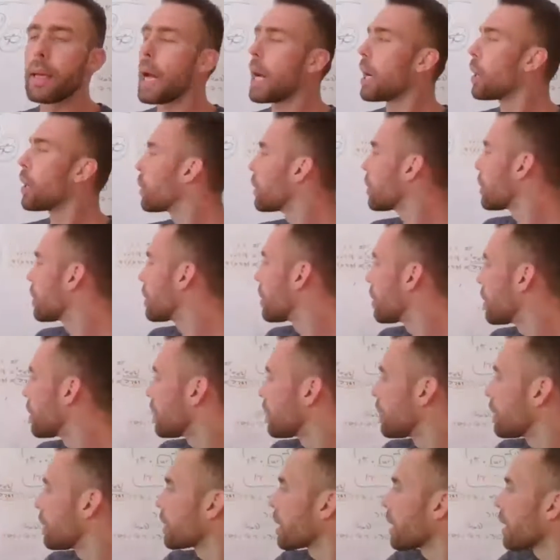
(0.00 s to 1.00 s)
Now,
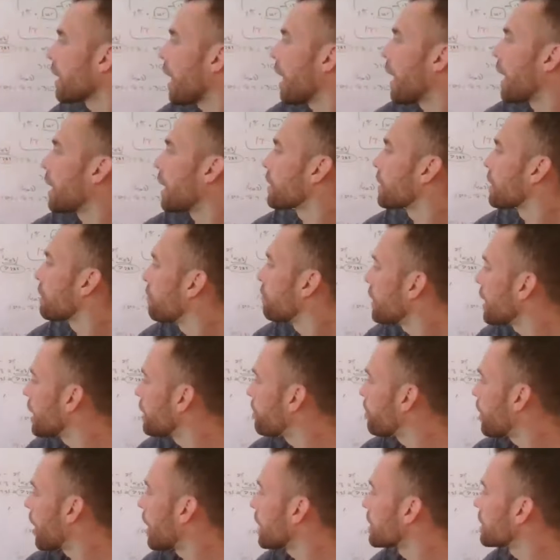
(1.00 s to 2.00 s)
looking at the
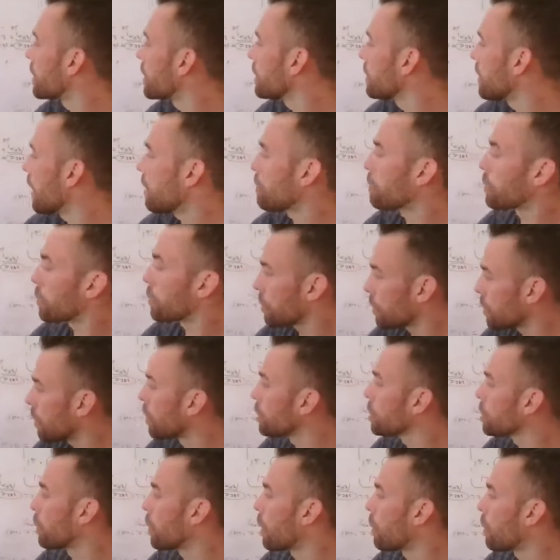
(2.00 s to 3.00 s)
redeposit, that was
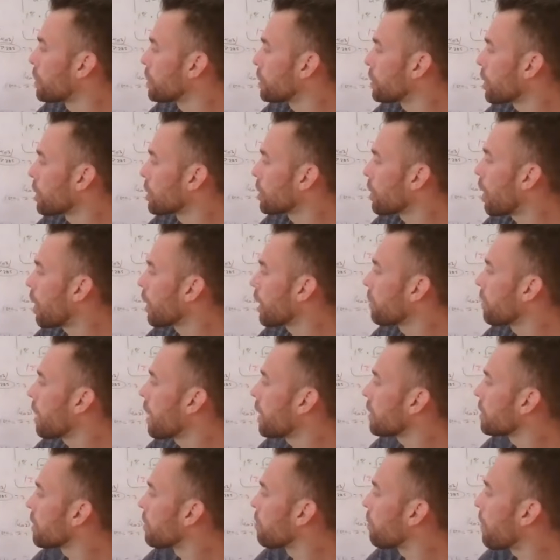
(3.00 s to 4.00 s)
also what we were just talking
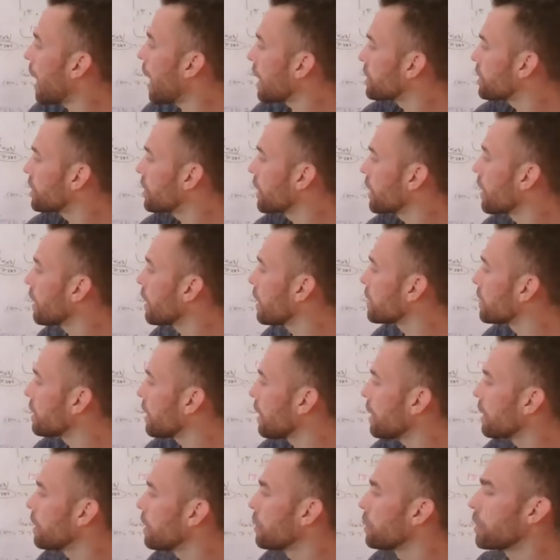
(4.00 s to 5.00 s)
about. Matching is
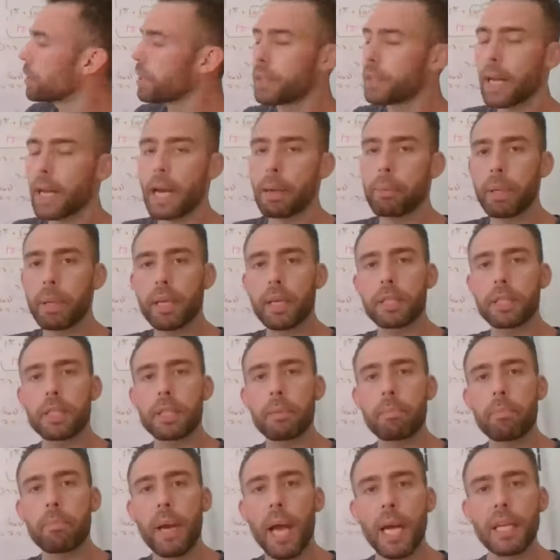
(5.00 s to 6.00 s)
included in that because
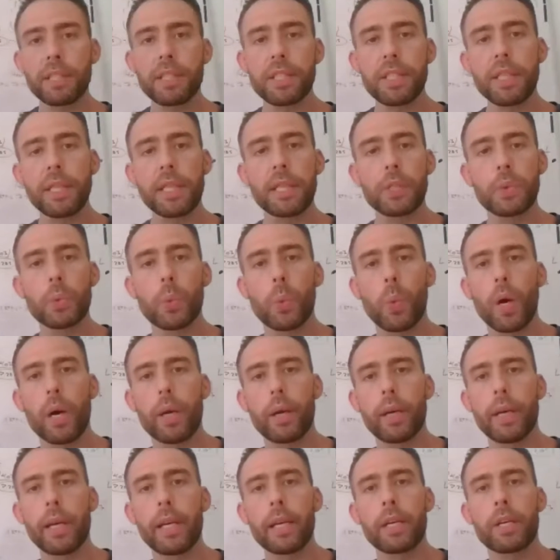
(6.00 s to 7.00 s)
the matching is
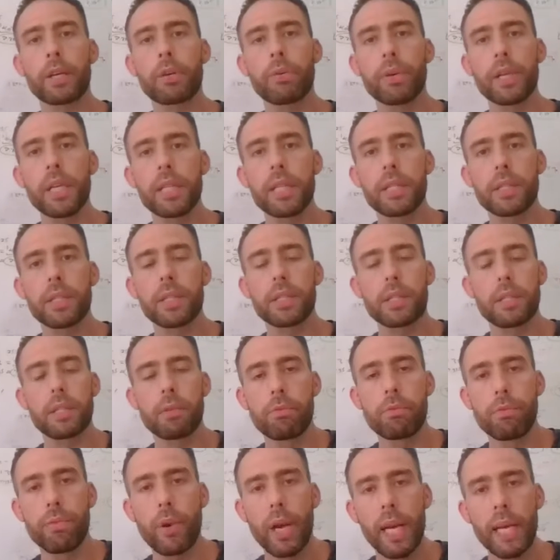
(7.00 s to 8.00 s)
what increases the
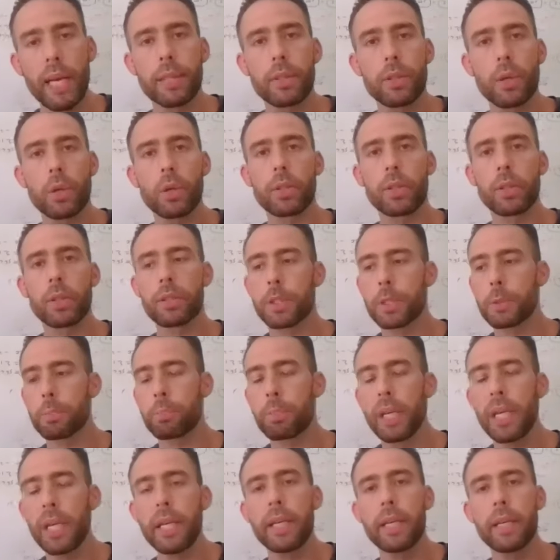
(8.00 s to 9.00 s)
rate or the
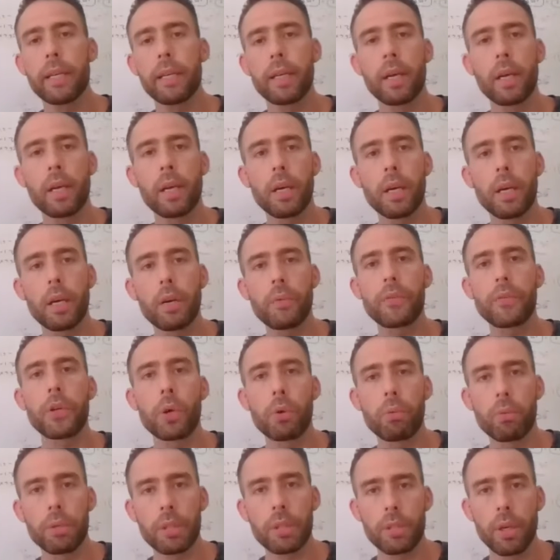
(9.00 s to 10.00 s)
speed of
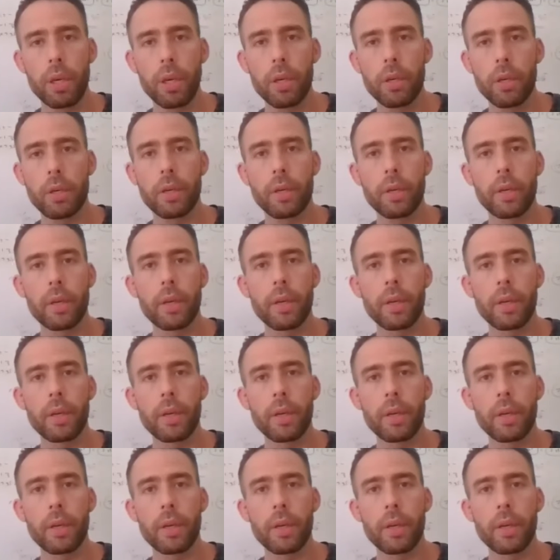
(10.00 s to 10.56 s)
your return.